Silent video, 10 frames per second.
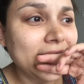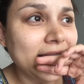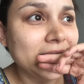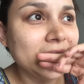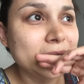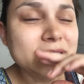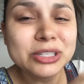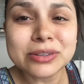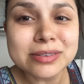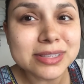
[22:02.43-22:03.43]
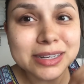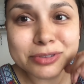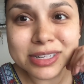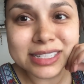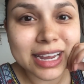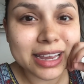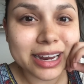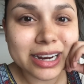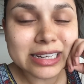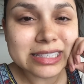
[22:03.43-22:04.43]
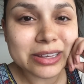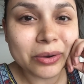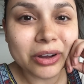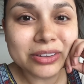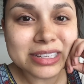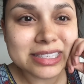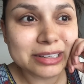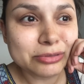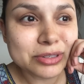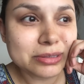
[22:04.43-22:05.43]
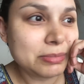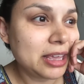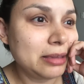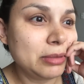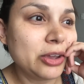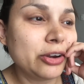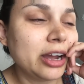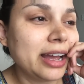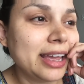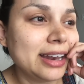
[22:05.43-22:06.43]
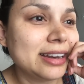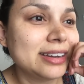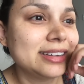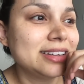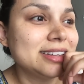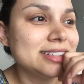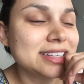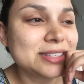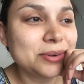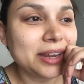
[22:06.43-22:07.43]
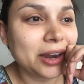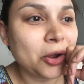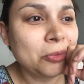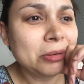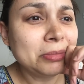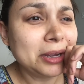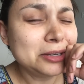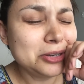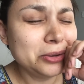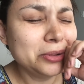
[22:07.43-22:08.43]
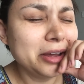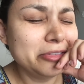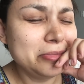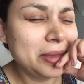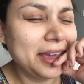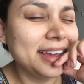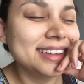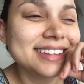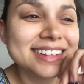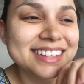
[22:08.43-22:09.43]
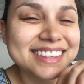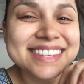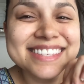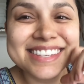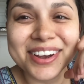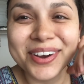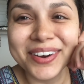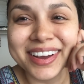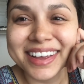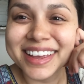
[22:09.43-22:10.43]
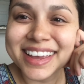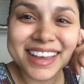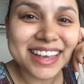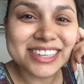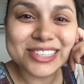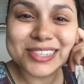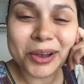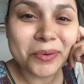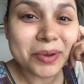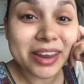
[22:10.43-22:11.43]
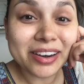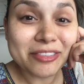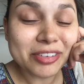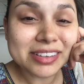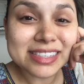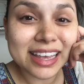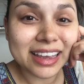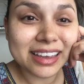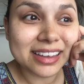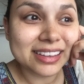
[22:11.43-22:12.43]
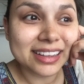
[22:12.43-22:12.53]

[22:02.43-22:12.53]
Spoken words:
then I was dealing with stuff with a daycare, and so all this stuff was making me cry. And Dustin would get home, and I'm like, do you love me? So it's so weird. It feels like